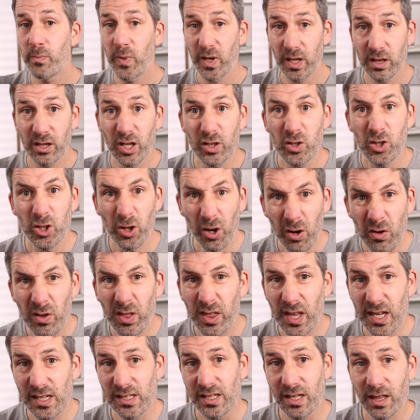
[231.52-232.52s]
But the
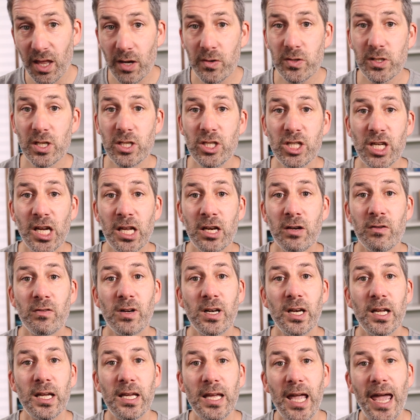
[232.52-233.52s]
truth is that those are
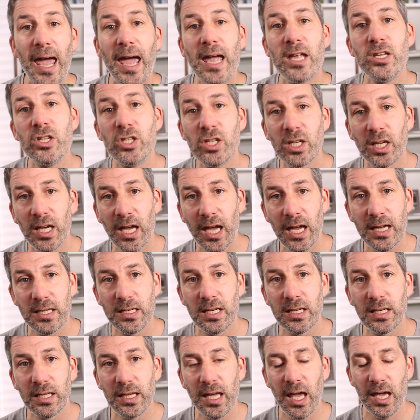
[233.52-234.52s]
generally
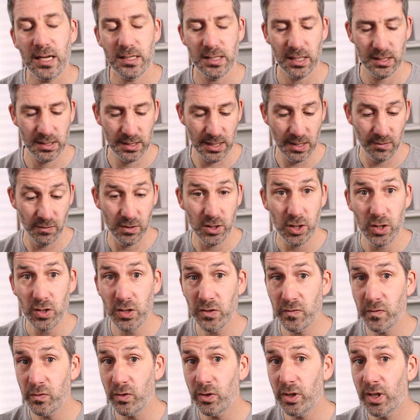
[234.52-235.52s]
educated guesses. They're a
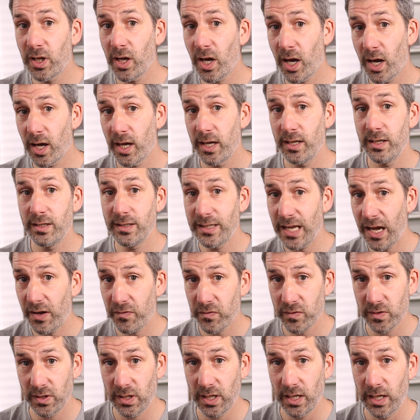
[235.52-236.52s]
useful guide,
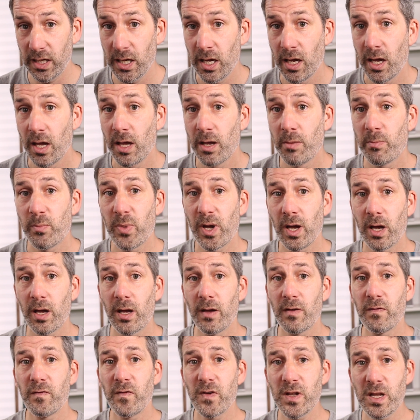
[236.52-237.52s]
definitely.
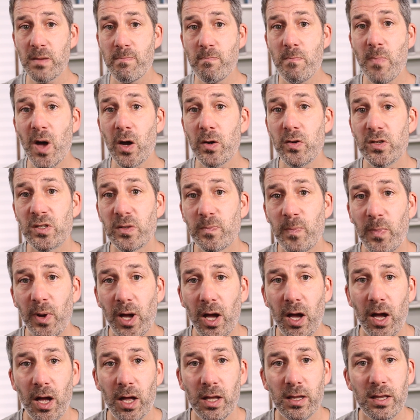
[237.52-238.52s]
But for the most
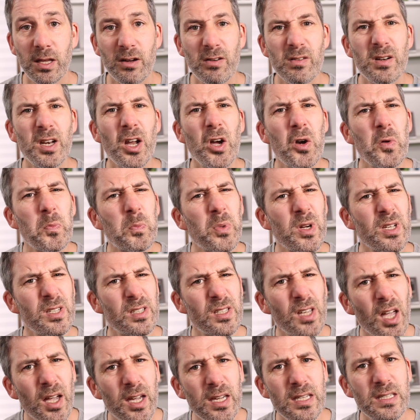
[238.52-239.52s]
part, there are no
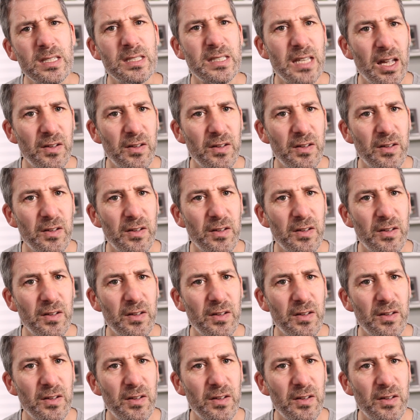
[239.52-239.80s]
precise